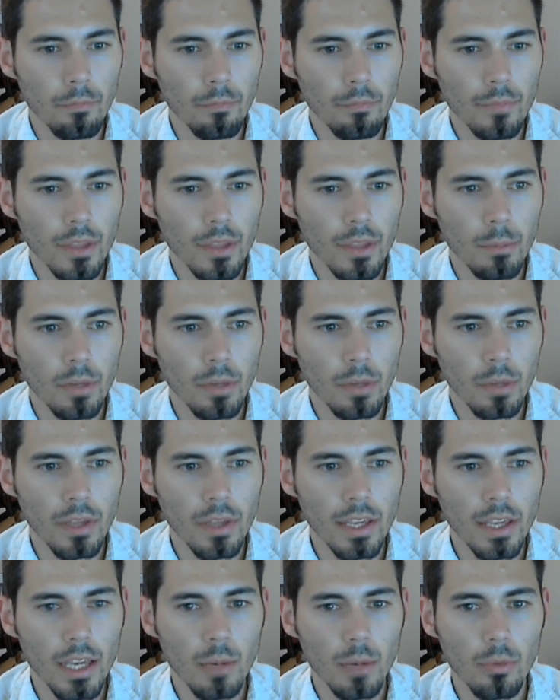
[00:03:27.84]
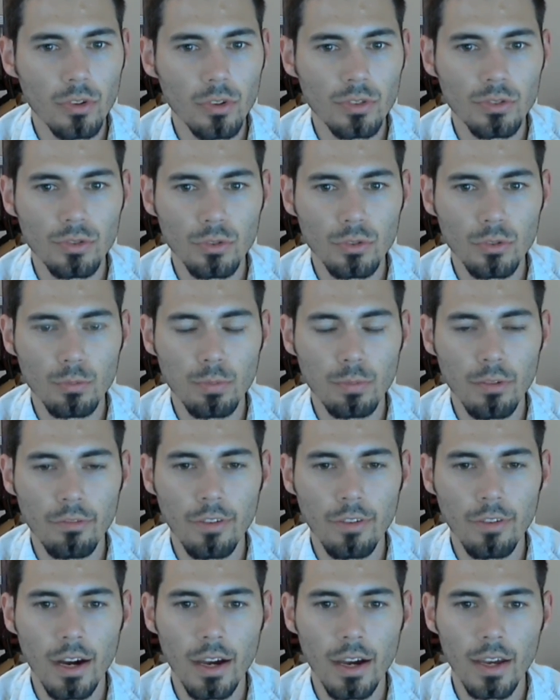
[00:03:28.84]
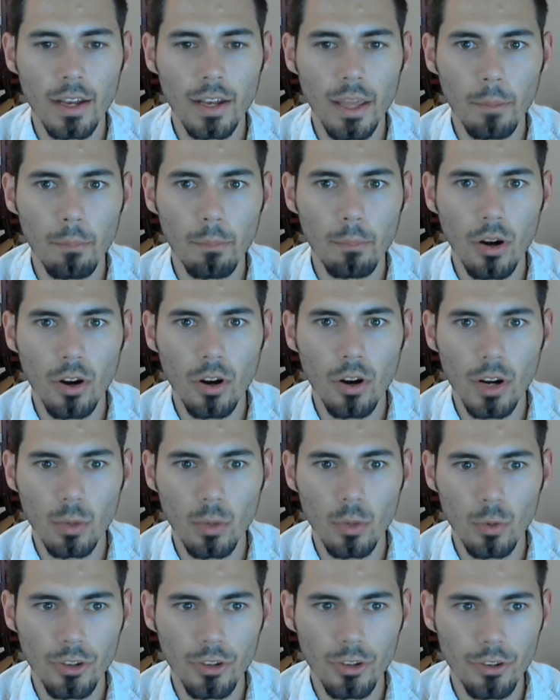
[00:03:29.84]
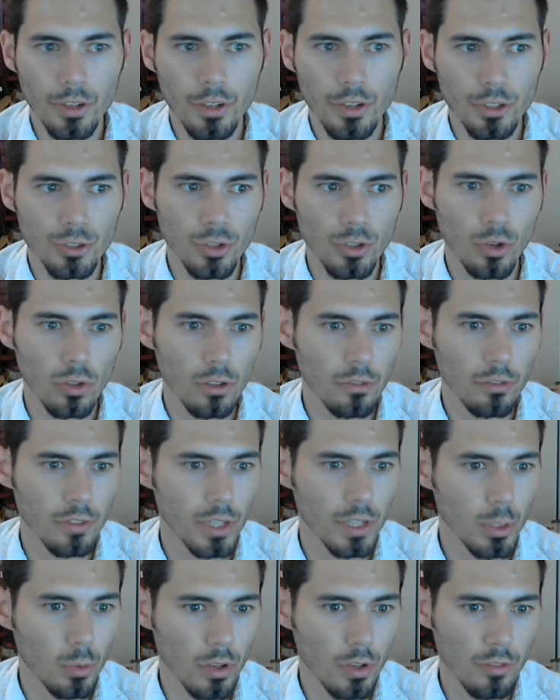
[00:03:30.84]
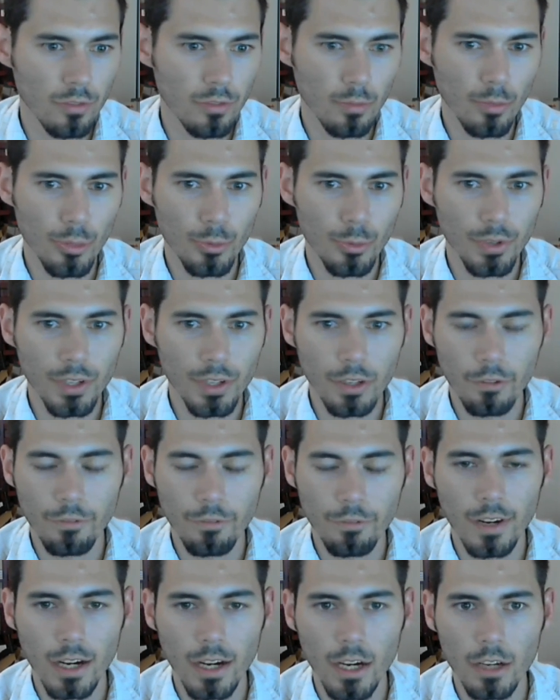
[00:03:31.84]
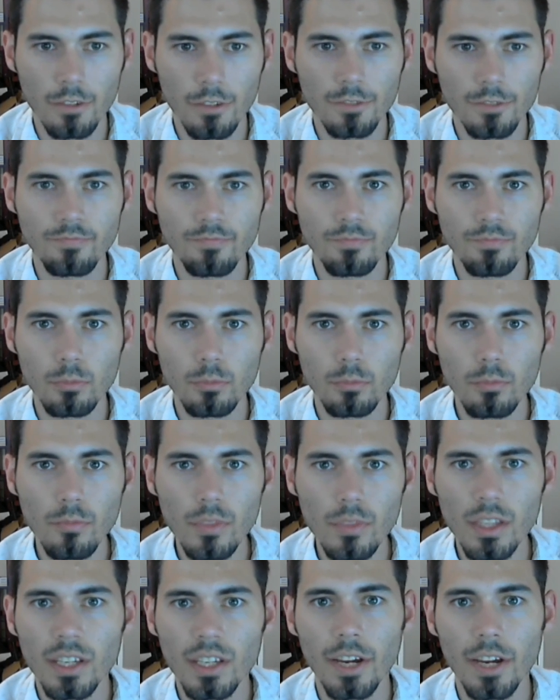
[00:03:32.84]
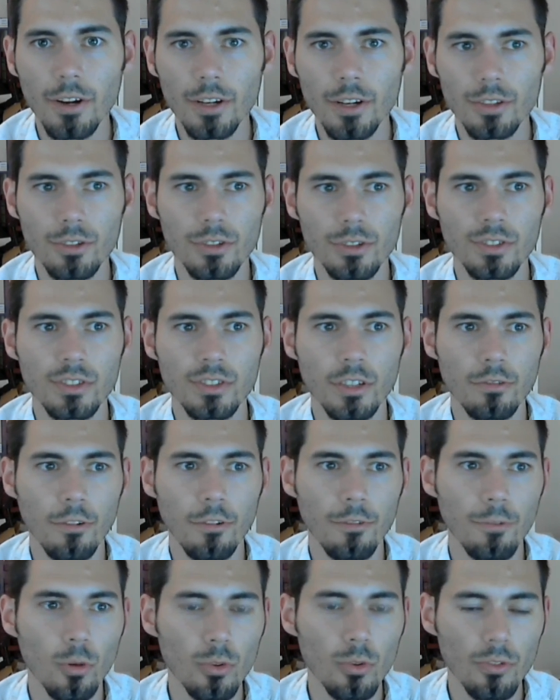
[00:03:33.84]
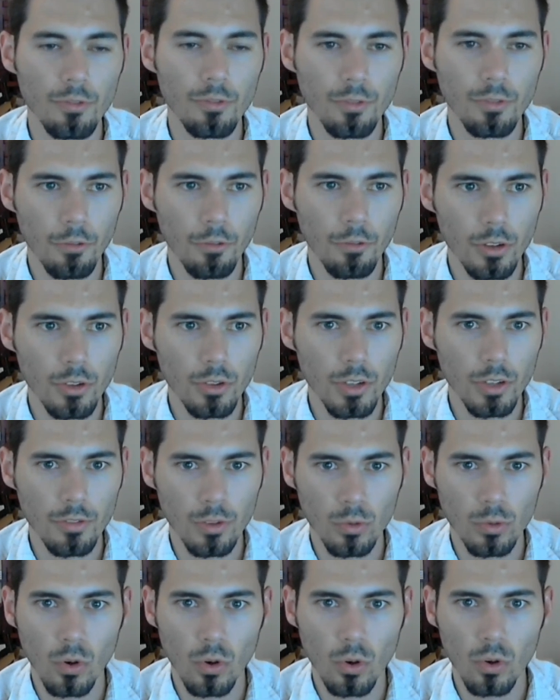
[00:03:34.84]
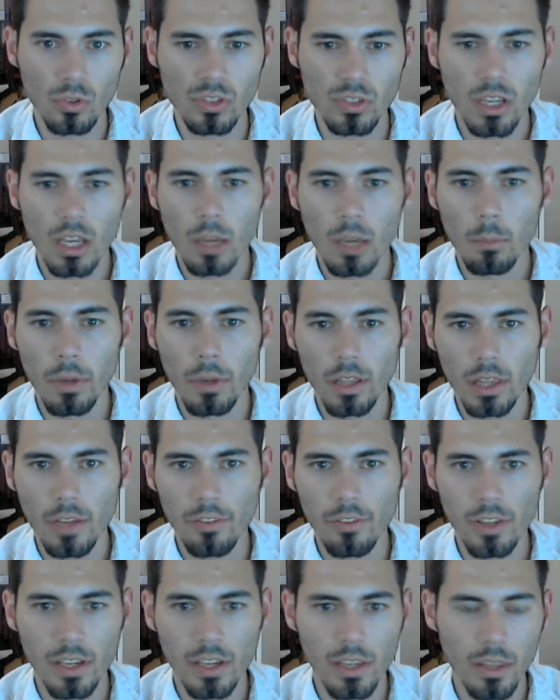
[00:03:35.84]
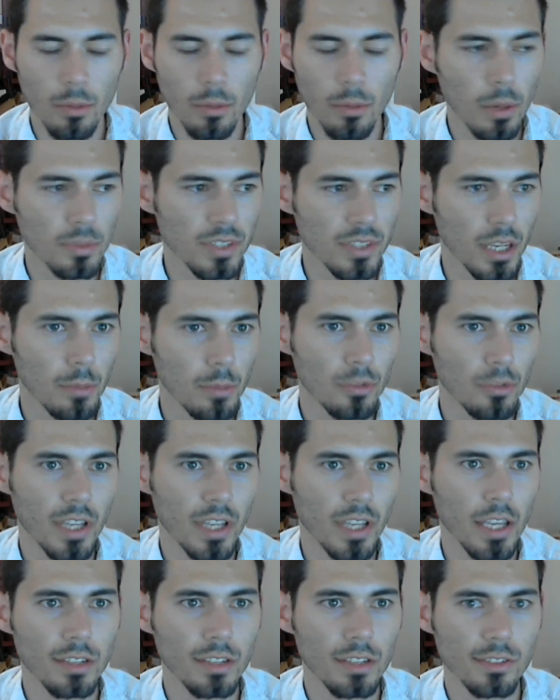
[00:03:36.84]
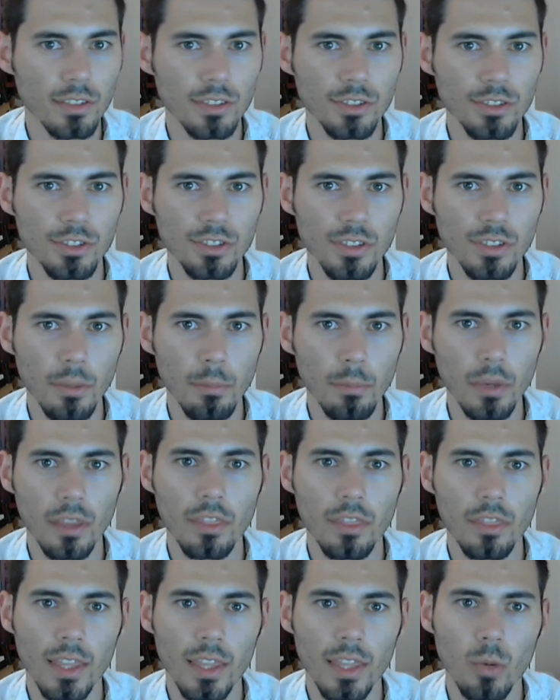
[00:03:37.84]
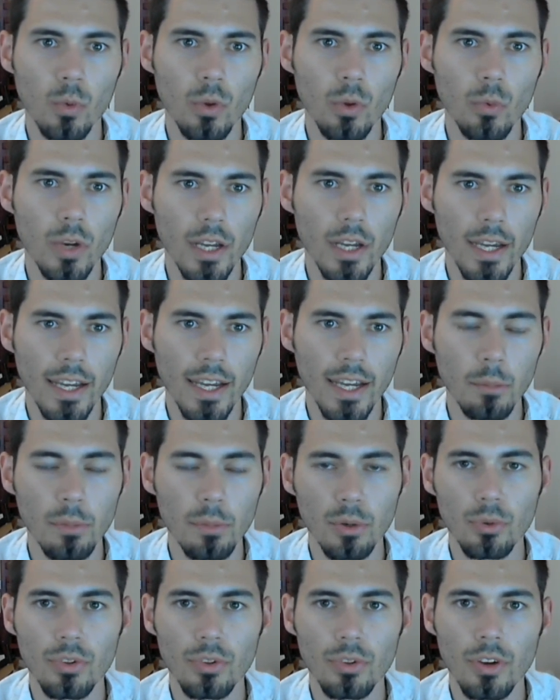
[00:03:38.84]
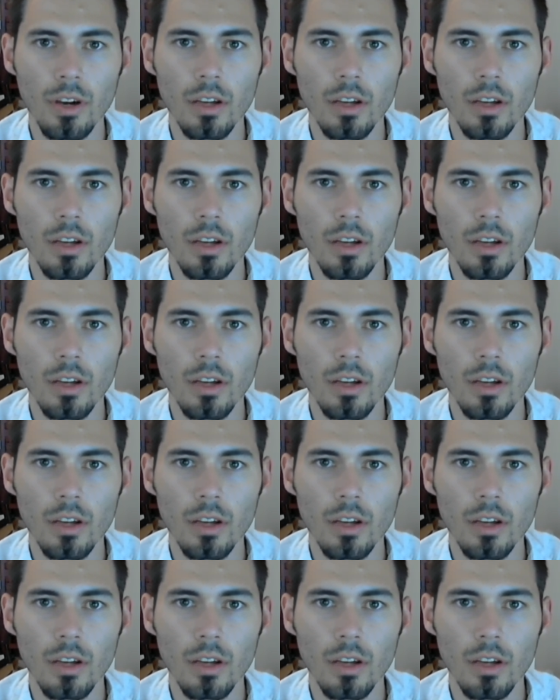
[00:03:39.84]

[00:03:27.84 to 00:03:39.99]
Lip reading: But being able to provide a party where you're in control of anywhere from 3 to 5 characters that fulfill different roles, but leveling them up simultaneously is just a big thing that we want to kind of build on.